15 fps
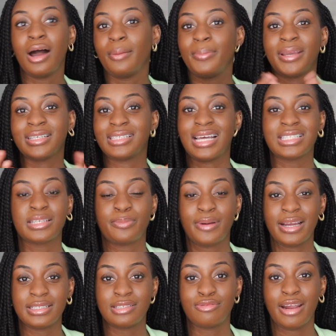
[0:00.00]
because that's the
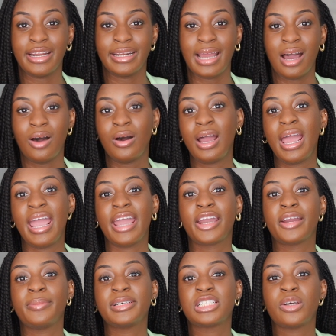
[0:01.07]
price right now, it
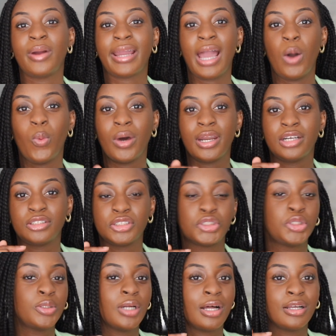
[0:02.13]
could be showing at
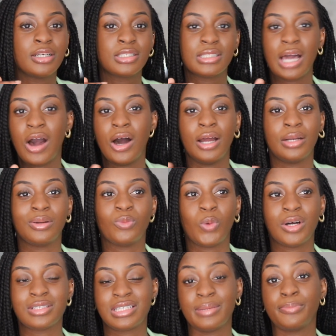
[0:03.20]
$102 on
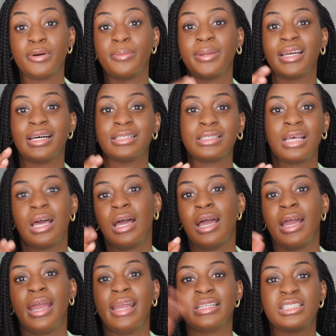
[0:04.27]
Wealthsimple because
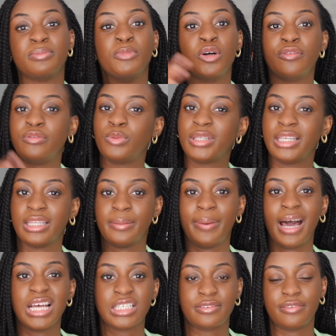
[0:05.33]
it's moved within the
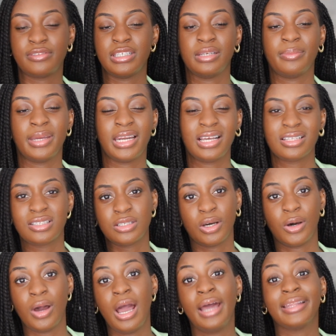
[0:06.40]
past 15 minutes.
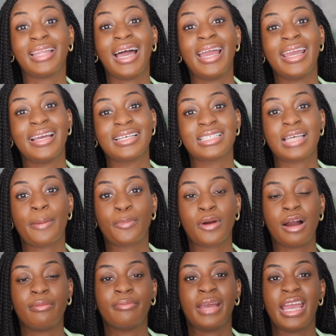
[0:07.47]
So that is a
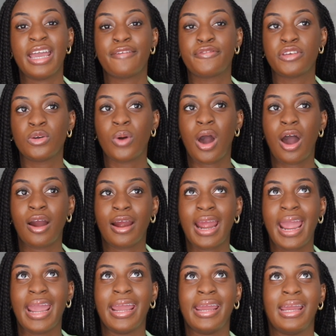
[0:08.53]
problem if you are
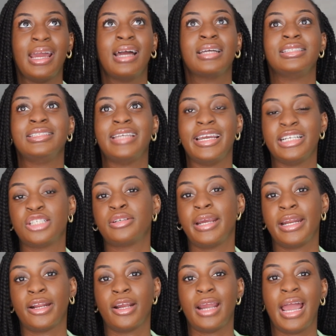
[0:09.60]
a day
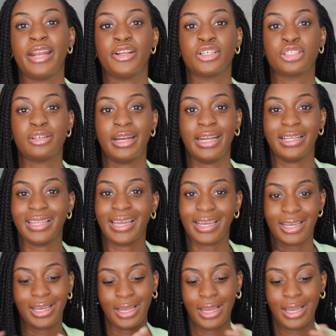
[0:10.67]
trader and you're trading like